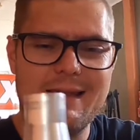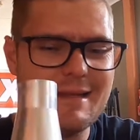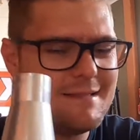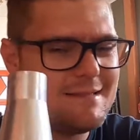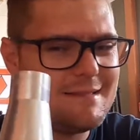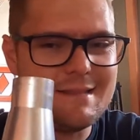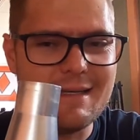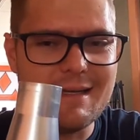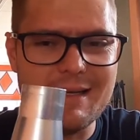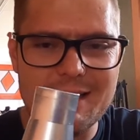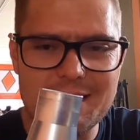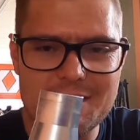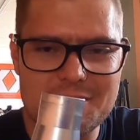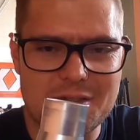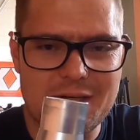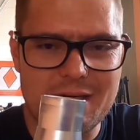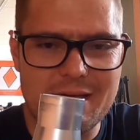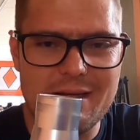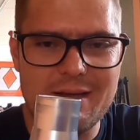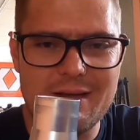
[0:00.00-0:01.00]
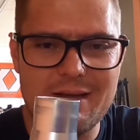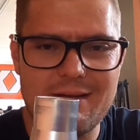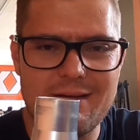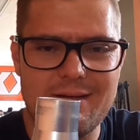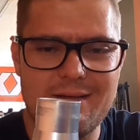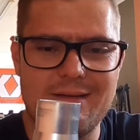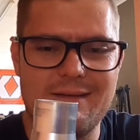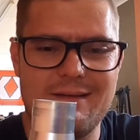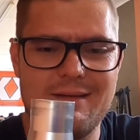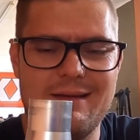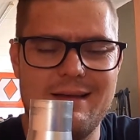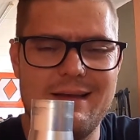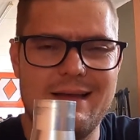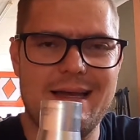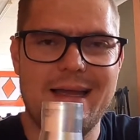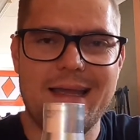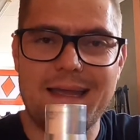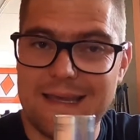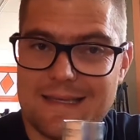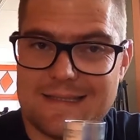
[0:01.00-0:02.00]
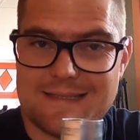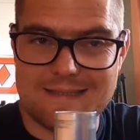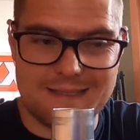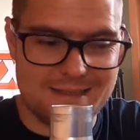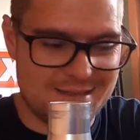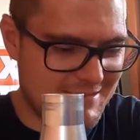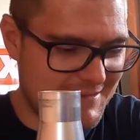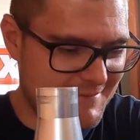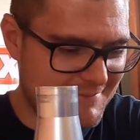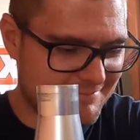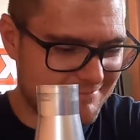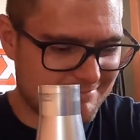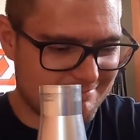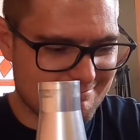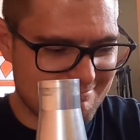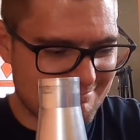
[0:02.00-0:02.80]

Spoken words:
this is literally a headset.